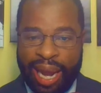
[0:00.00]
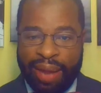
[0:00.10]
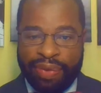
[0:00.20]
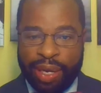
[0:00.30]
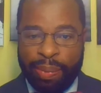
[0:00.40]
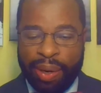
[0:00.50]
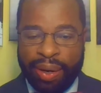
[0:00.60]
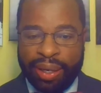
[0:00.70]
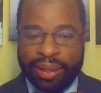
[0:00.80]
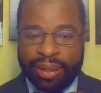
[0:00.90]
African
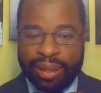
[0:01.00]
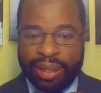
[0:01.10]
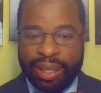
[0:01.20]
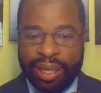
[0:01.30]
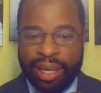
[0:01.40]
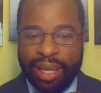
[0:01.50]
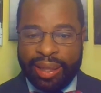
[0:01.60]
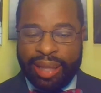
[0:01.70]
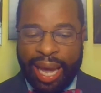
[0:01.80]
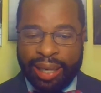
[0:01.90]
American.
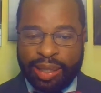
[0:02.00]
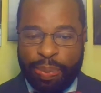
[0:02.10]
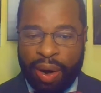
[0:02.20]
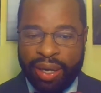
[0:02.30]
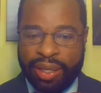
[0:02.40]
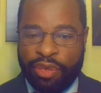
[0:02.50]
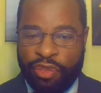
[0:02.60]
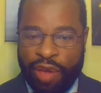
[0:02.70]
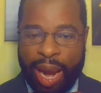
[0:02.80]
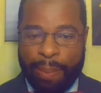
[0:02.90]
That's part of the
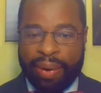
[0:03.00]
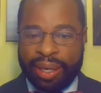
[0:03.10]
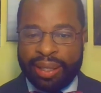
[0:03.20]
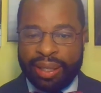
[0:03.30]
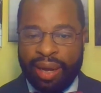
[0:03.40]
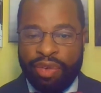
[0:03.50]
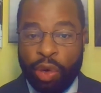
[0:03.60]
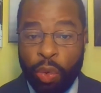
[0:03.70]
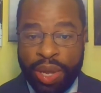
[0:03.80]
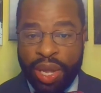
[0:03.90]
fabric of
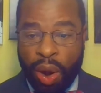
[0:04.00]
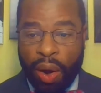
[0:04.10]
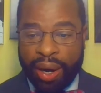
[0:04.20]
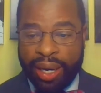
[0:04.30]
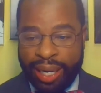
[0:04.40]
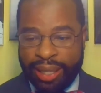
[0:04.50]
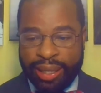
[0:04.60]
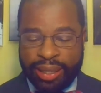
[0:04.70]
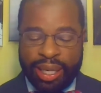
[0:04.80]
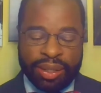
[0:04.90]
who we are in
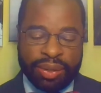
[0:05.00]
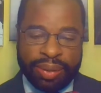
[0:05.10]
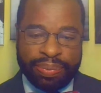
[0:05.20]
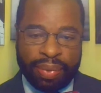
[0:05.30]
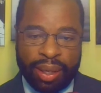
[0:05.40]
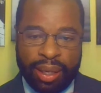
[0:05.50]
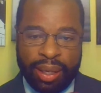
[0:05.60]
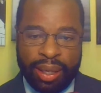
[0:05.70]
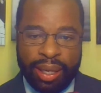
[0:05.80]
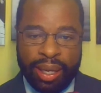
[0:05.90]
this country.
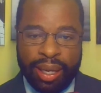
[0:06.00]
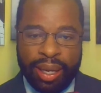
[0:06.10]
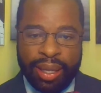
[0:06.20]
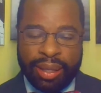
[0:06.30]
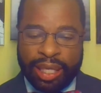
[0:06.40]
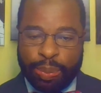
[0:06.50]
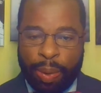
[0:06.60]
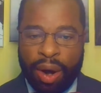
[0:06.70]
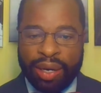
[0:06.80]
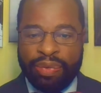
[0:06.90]
That's
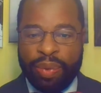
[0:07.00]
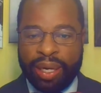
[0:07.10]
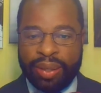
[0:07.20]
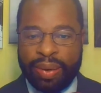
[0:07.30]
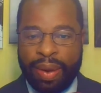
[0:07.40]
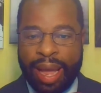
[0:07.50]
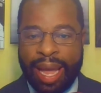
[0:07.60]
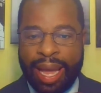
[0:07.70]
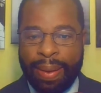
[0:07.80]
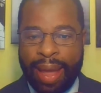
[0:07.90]
part of what
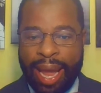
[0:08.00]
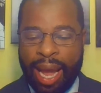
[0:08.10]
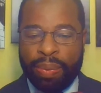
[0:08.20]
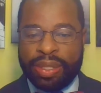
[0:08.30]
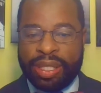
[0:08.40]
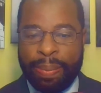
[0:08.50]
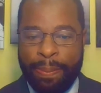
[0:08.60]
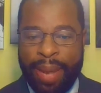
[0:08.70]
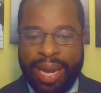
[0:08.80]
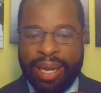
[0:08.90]
helps to
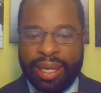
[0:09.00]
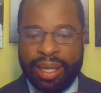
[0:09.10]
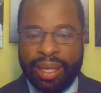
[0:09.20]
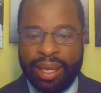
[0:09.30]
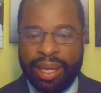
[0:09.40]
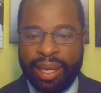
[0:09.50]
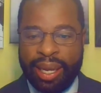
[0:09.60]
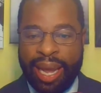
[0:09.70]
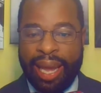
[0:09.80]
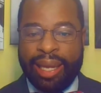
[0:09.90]
make
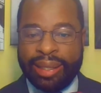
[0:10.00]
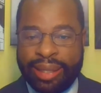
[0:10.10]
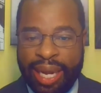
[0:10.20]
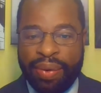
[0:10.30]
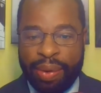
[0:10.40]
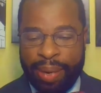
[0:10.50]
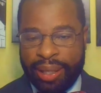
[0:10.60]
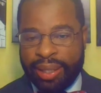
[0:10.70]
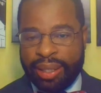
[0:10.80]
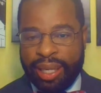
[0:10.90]
and continue to
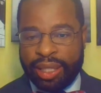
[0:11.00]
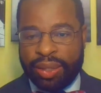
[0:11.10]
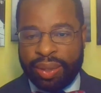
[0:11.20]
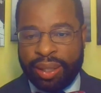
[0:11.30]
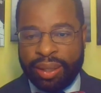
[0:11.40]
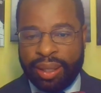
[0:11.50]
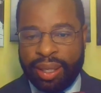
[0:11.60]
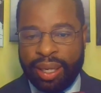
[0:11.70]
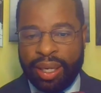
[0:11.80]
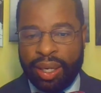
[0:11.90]
make this country
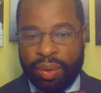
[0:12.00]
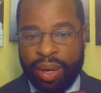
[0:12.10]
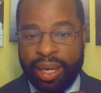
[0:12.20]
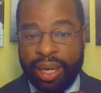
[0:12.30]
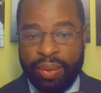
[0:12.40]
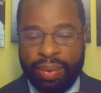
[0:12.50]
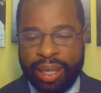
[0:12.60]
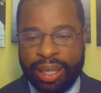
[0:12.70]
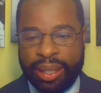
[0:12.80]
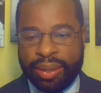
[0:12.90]
great in what
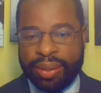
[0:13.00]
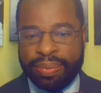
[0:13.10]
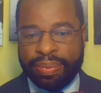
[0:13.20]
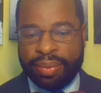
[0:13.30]
it is.